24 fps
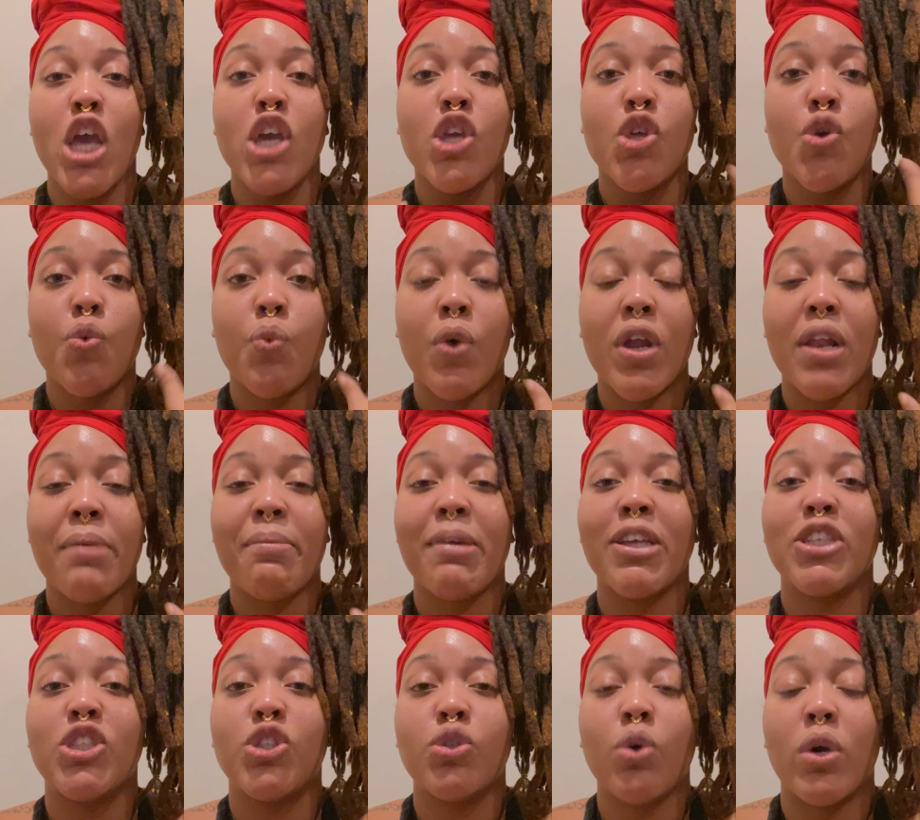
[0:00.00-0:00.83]
You want to
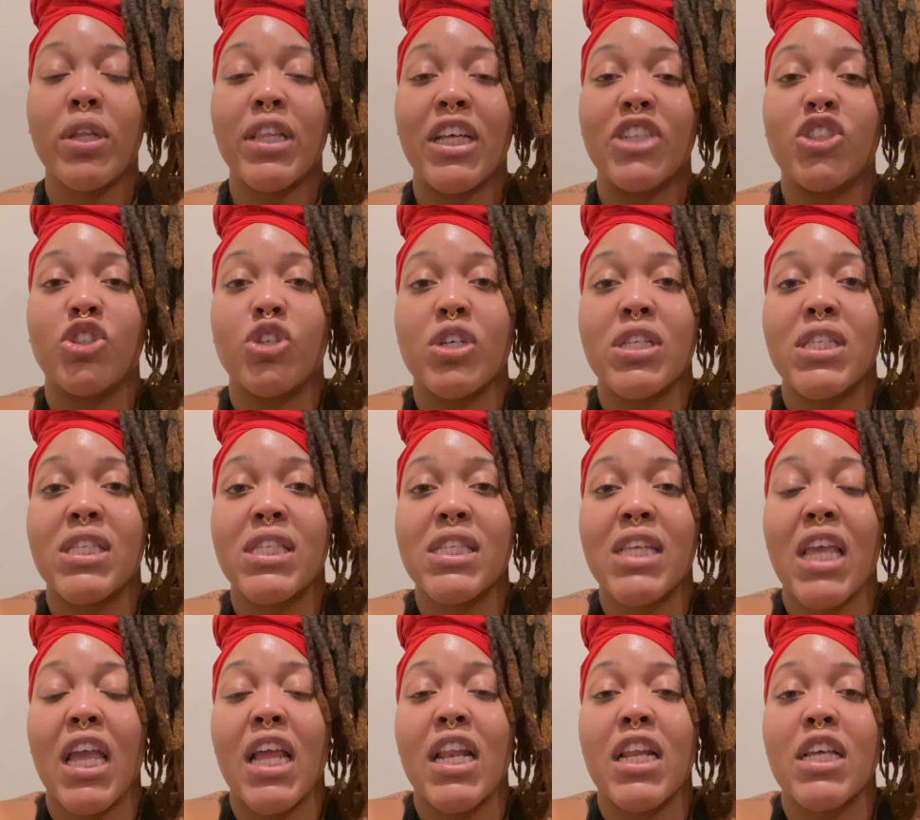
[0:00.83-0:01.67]
make sure that your
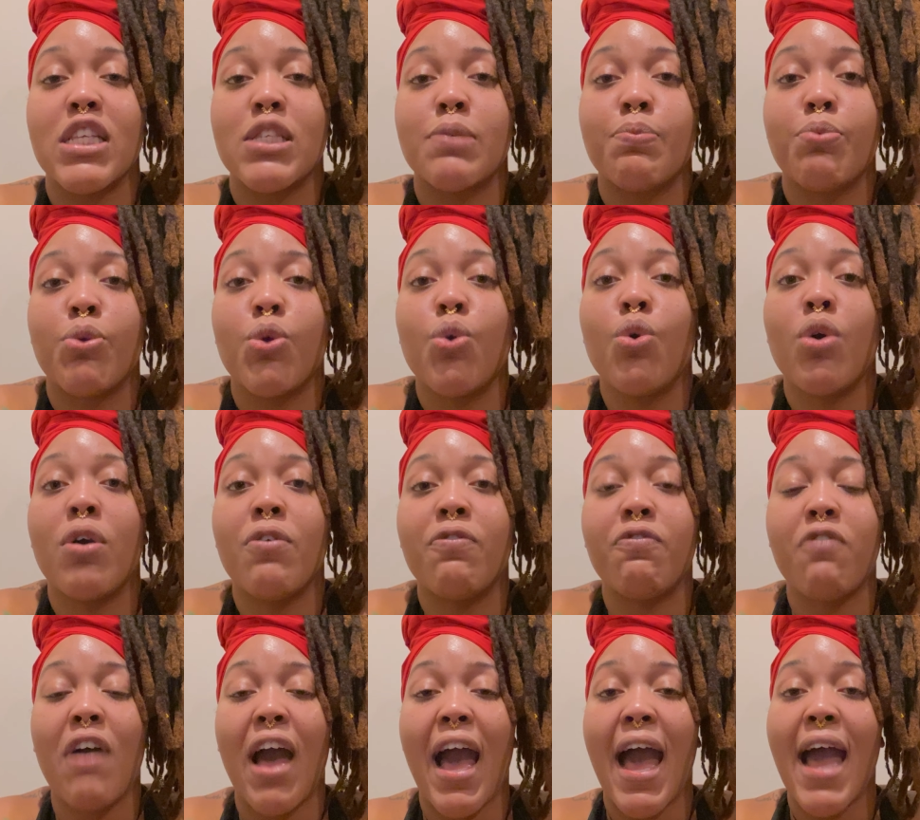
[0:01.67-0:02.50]
skin is
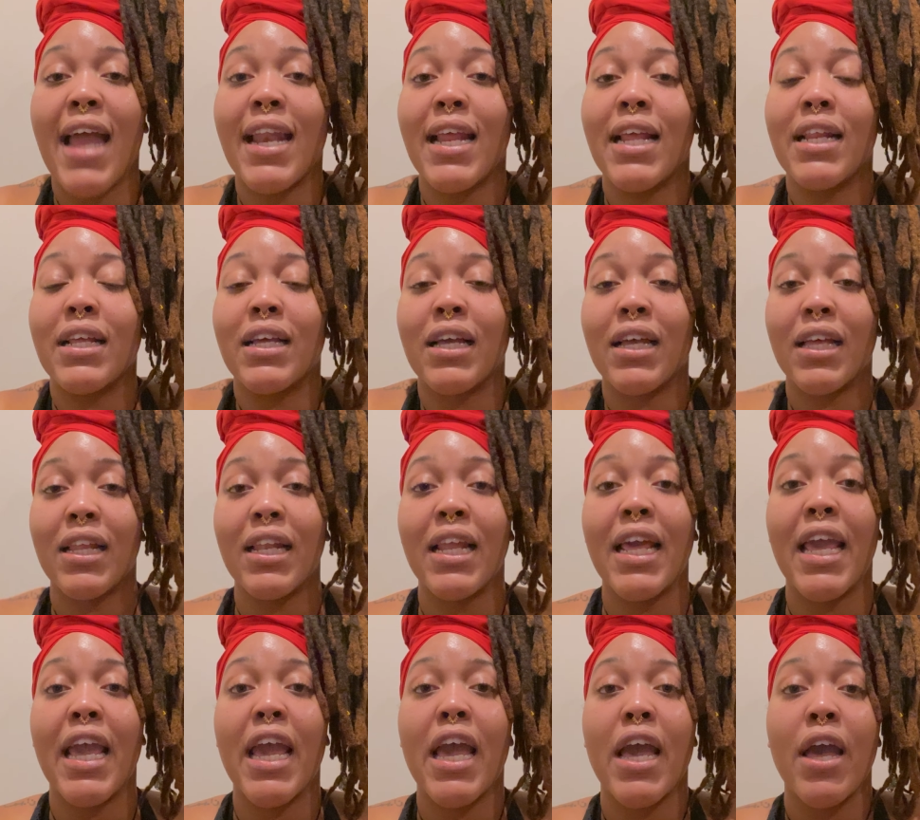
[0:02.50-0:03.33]
purified and
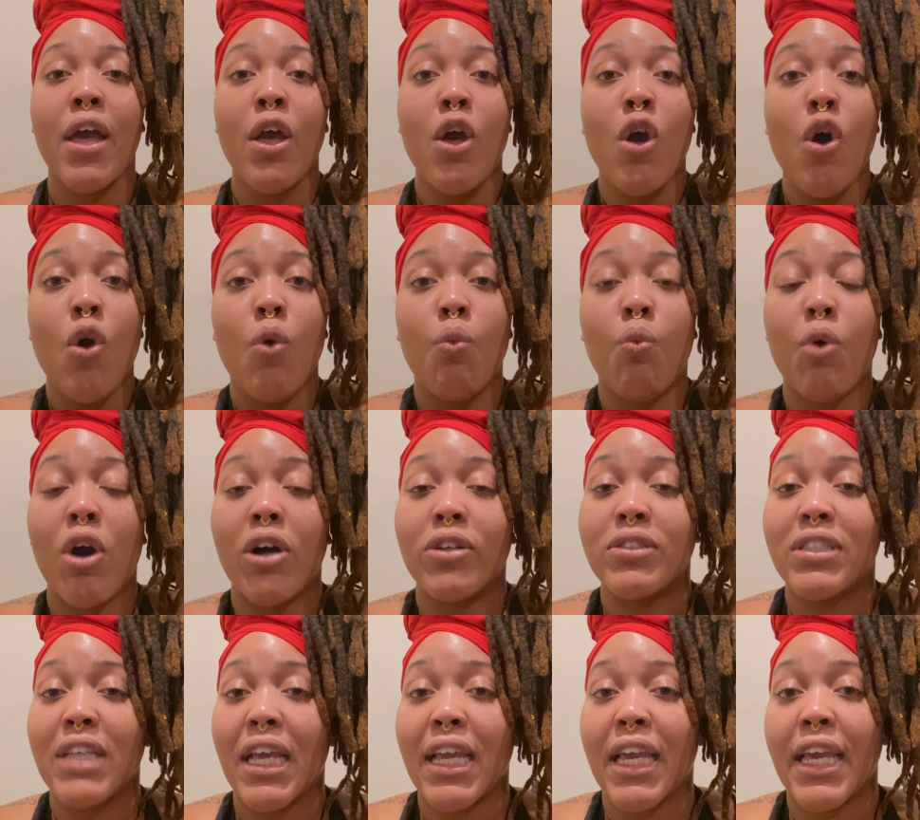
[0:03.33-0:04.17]
clear, well
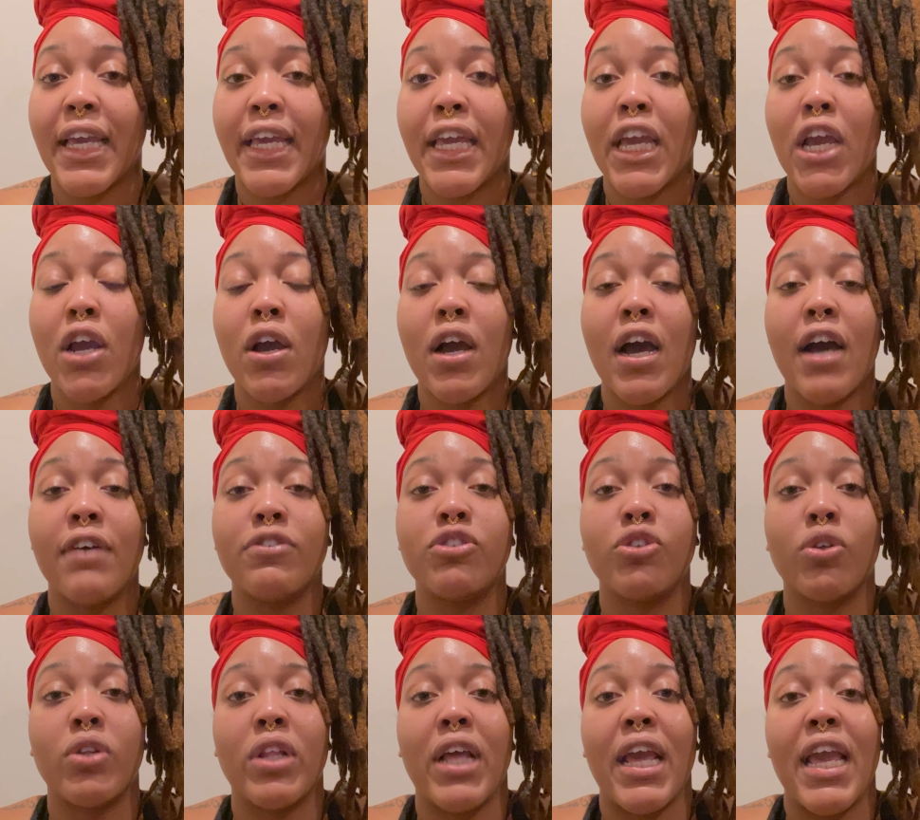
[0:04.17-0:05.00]
taken care of
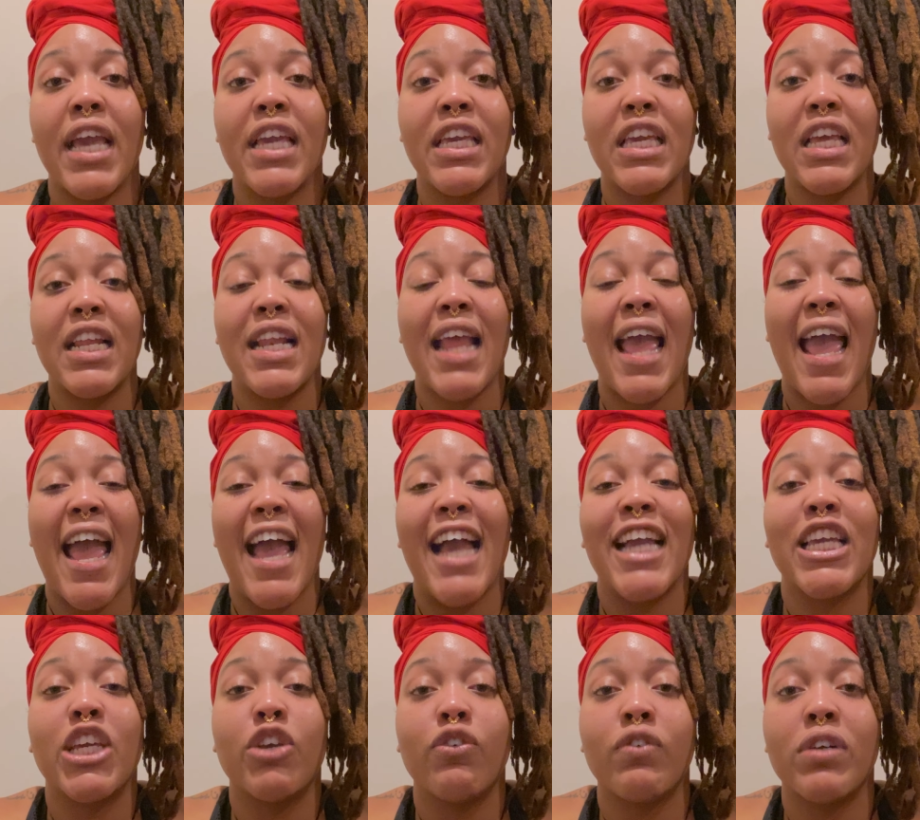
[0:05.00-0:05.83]
so that it can
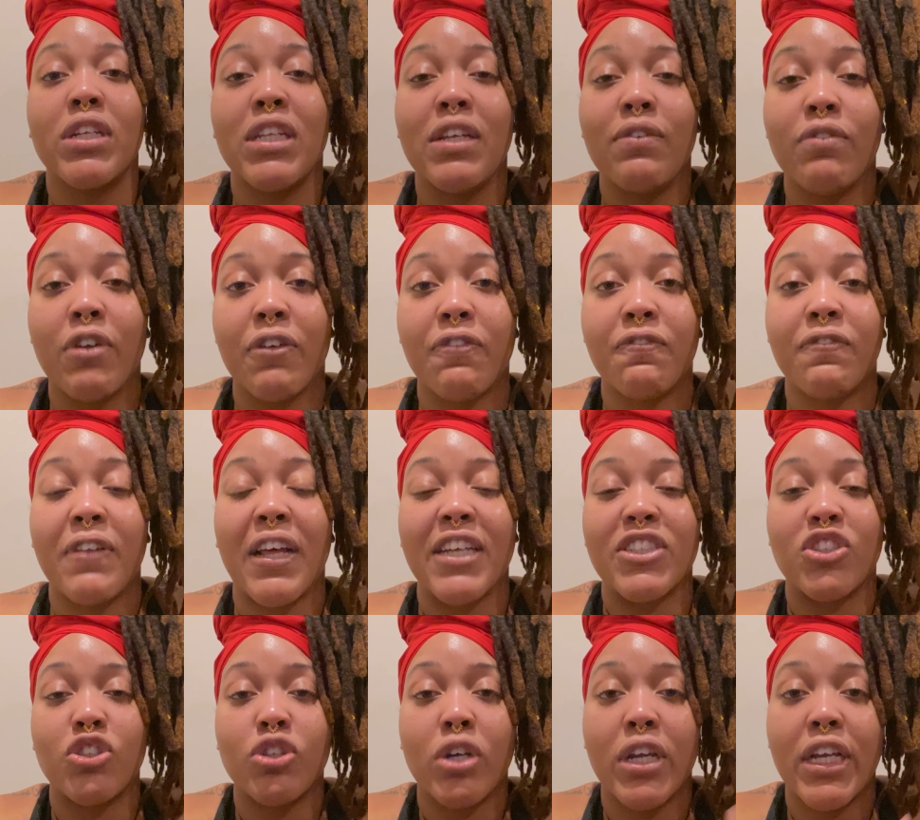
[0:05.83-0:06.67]
accurately
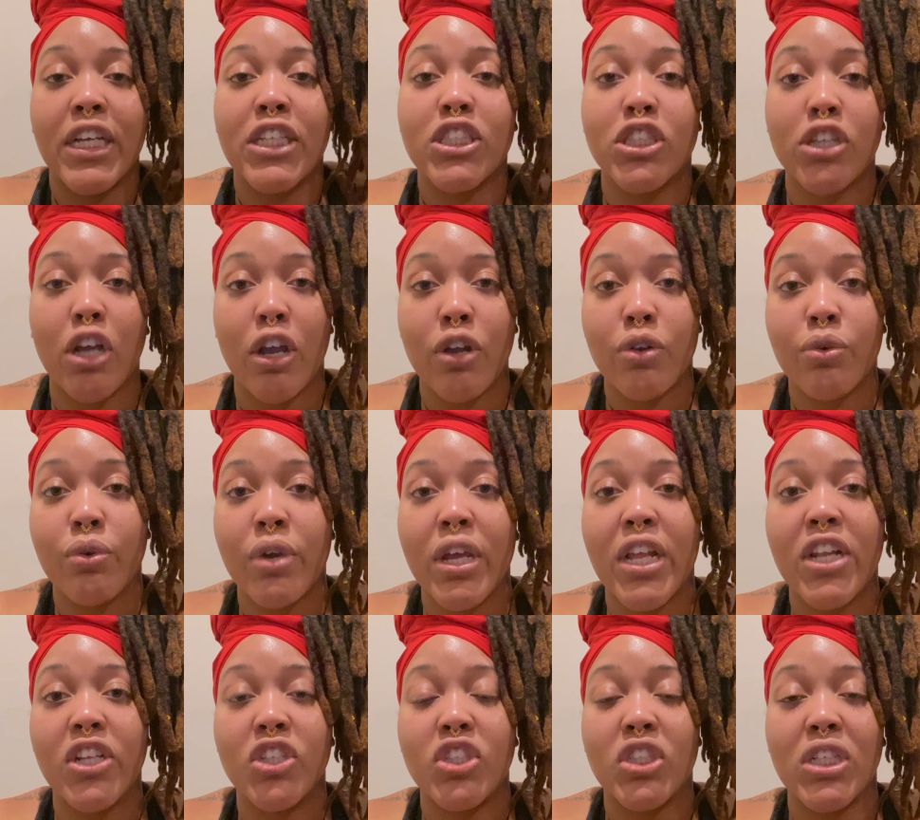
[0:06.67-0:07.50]
reflect your internal
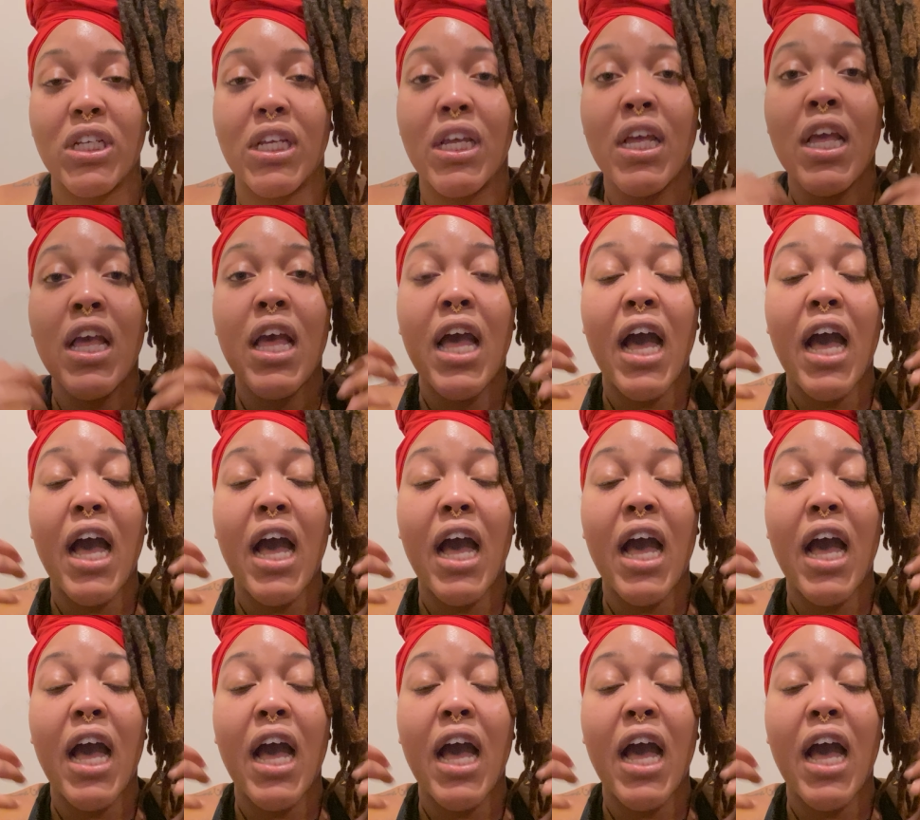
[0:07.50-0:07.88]
energy.